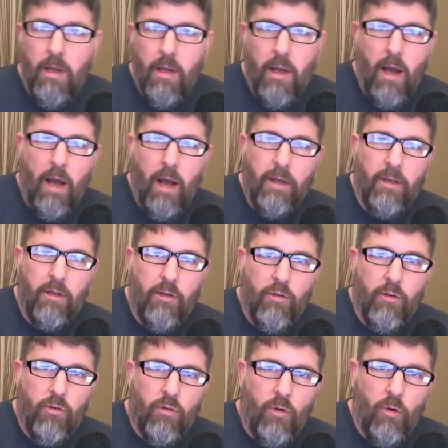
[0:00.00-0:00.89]
I can
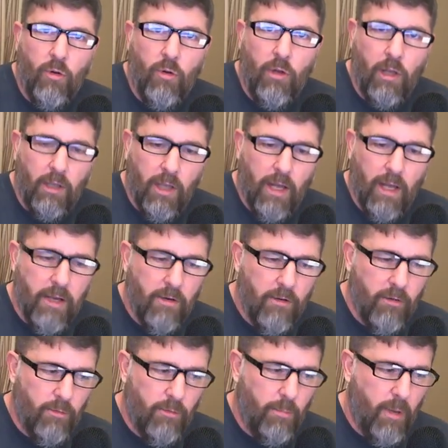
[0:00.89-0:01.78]
control a light
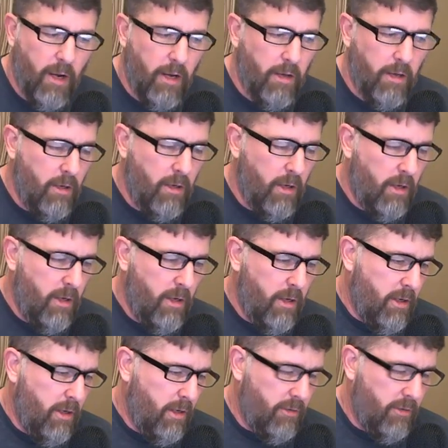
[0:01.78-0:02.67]
just by
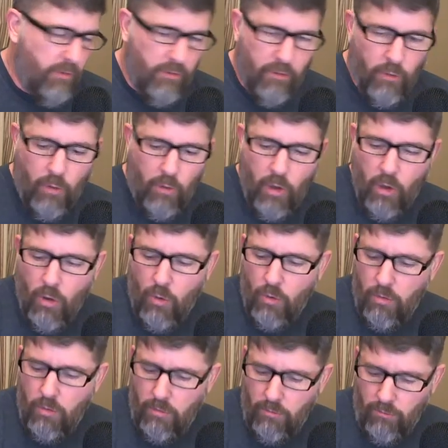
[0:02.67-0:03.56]

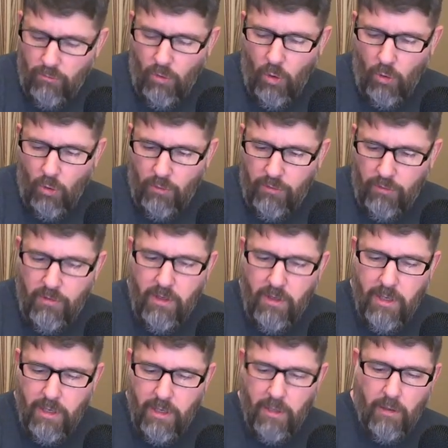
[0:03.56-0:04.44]
0 volts
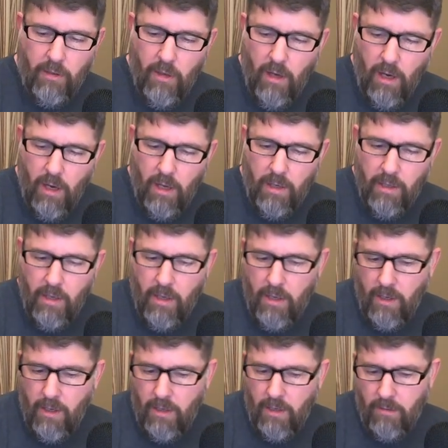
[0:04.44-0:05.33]
in on
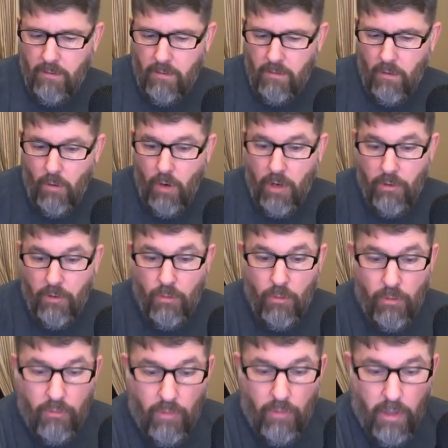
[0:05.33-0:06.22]
a. Oh, I
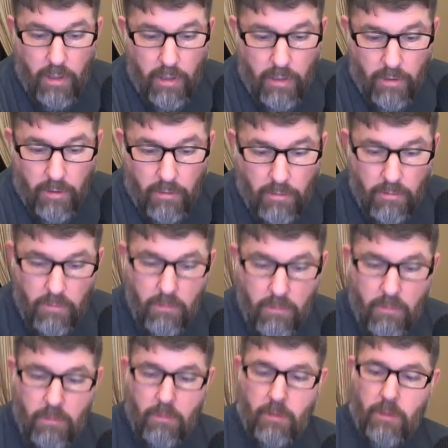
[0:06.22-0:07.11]
do. It's right here.
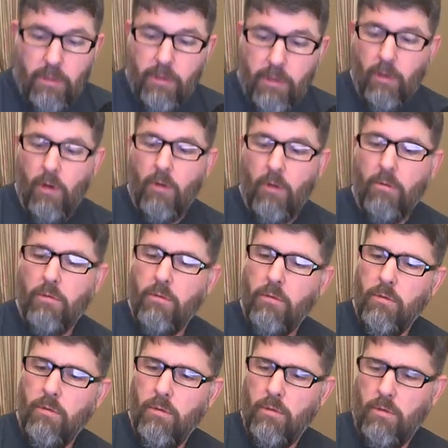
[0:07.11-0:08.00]
There you go.
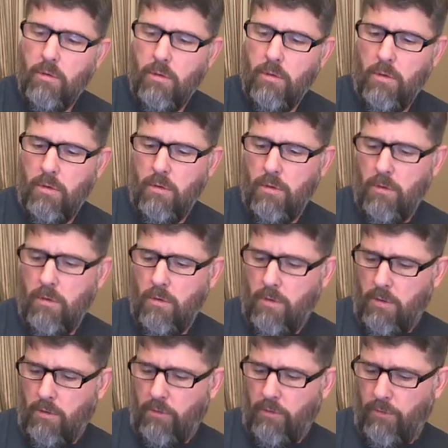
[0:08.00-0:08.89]

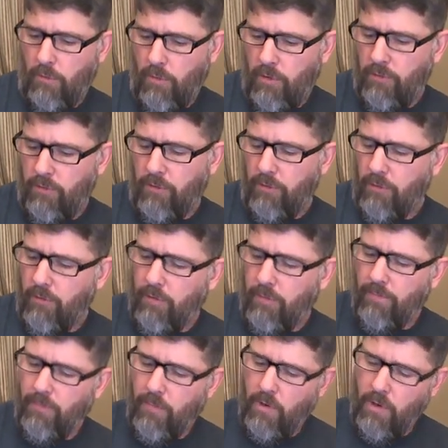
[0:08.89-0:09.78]
So this is
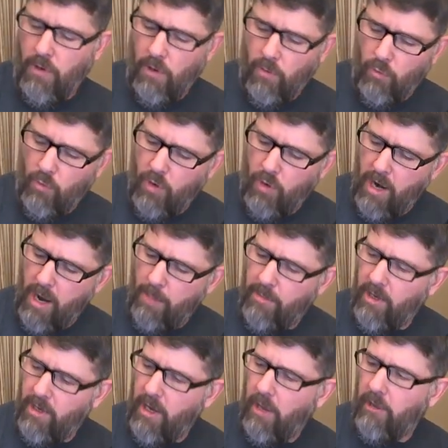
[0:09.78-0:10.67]
a
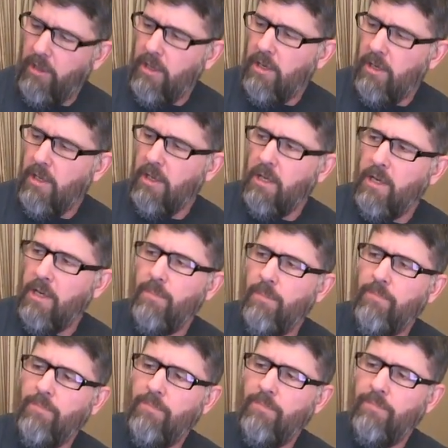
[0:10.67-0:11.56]
rapid LED,
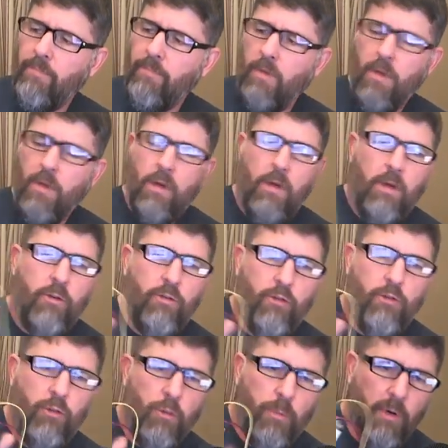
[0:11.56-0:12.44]

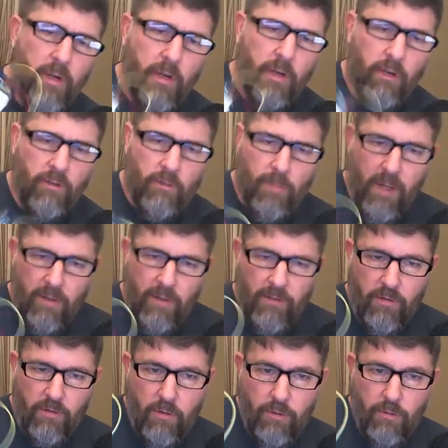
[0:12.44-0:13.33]
super
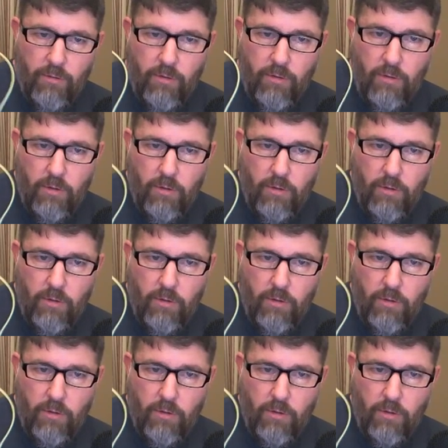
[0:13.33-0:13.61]
inexpensive